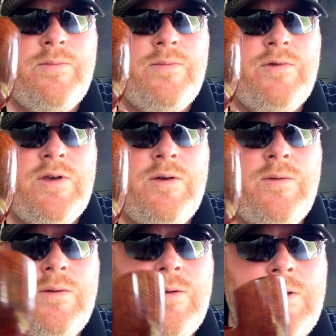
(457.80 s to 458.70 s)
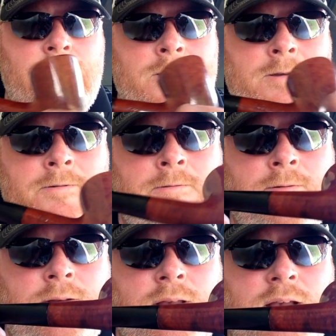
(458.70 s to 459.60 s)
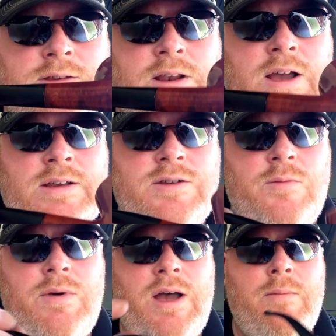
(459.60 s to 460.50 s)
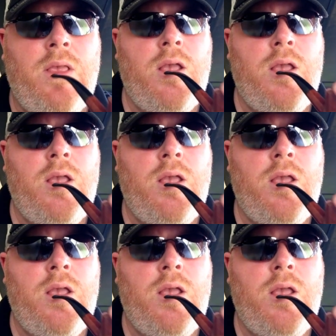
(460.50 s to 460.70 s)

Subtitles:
So that's a nice little pipe.